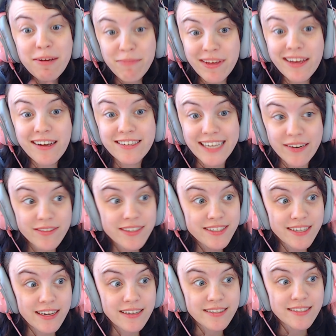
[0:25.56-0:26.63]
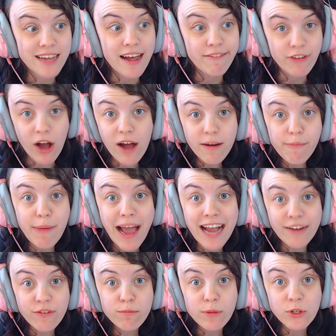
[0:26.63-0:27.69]
because ever since I've gotten
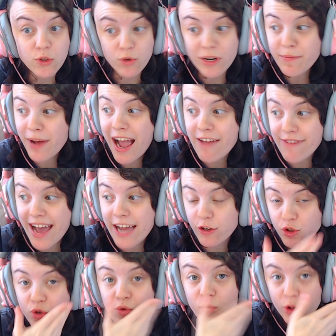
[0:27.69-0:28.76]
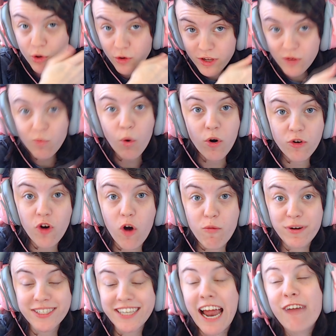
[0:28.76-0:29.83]
back from the trip, I've had to literally work
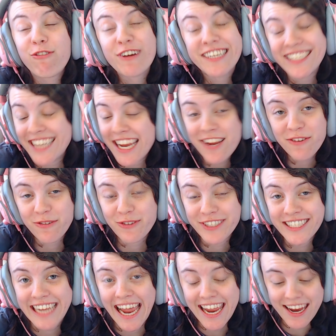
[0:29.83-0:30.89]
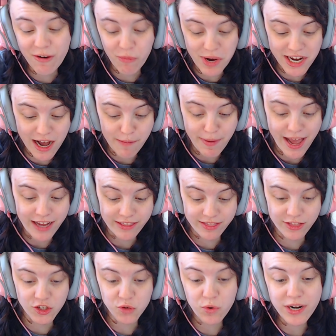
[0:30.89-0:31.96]
almost every single day, and we got
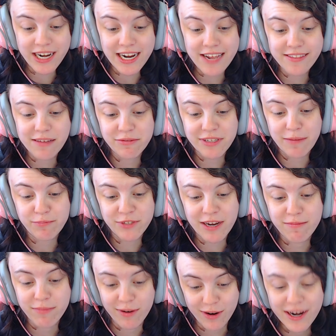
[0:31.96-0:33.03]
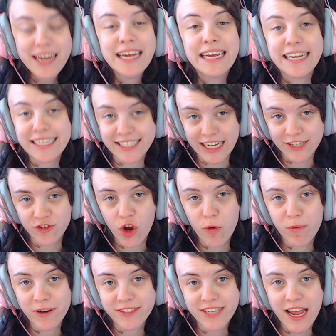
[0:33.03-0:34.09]
back the 29th of September. It's
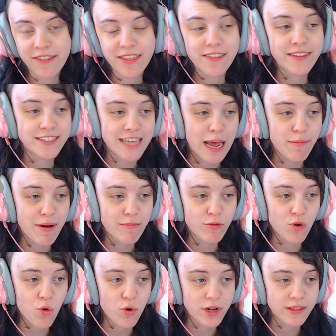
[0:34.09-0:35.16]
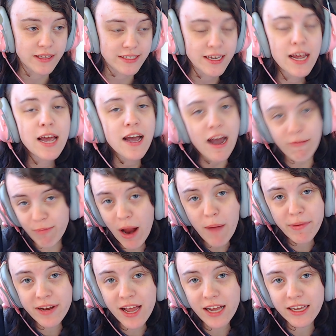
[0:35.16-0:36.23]
October 10th at the time I'm recording this. I'm
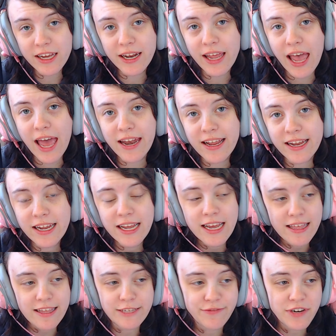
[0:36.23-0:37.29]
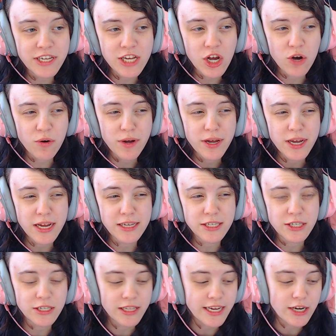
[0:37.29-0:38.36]
probably not going to edit this video
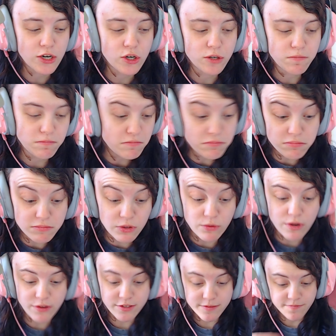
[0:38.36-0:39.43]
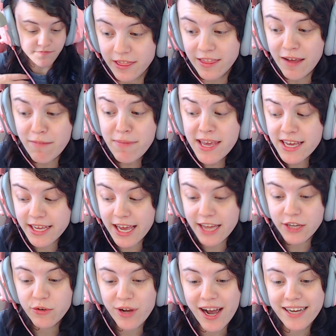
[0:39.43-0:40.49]
until later. Who knows? Let me
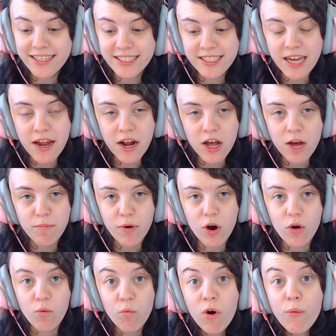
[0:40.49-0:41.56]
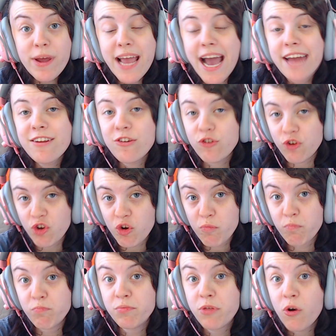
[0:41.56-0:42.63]
get you guys set up on what we had to
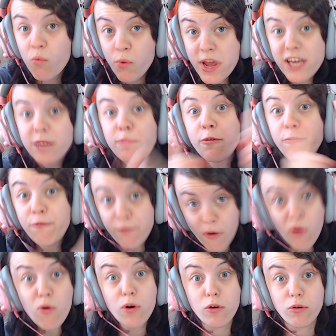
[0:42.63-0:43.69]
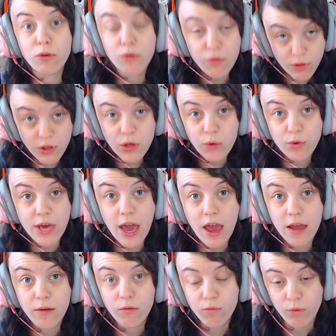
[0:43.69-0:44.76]
do the week before the
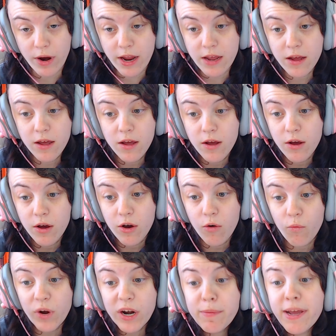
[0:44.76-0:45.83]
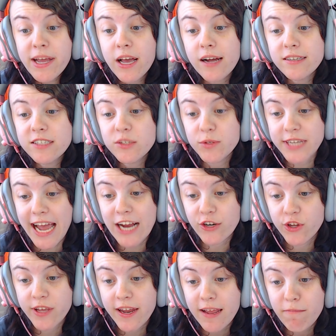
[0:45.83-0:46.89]
UK, right? One of my cousins was
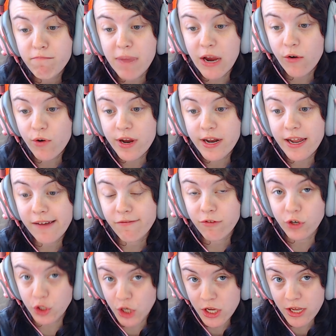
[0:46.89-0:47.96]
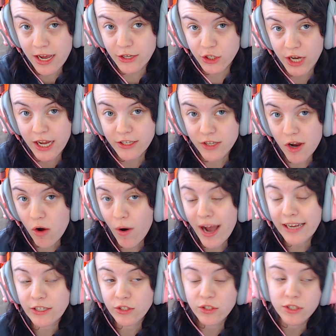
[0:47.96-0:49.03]
actually getting married in Virginia. As you guys know,
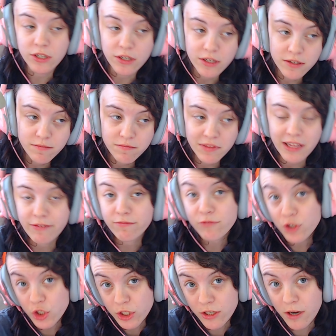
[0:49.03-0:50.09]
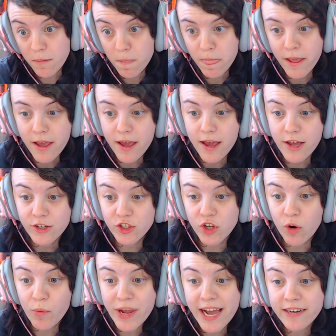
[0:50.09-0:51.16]
I used to live in Virginia.
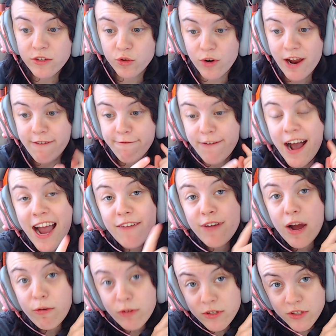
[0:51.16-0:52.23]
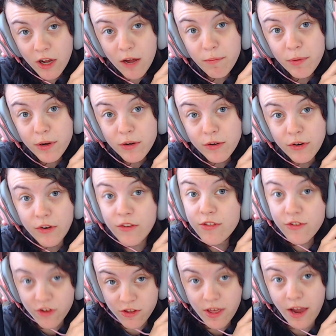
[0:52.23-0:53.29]
So we had to drive 5 hours up
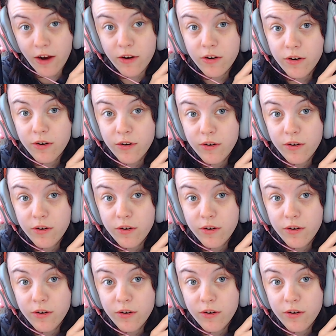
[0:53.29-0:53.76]
to there,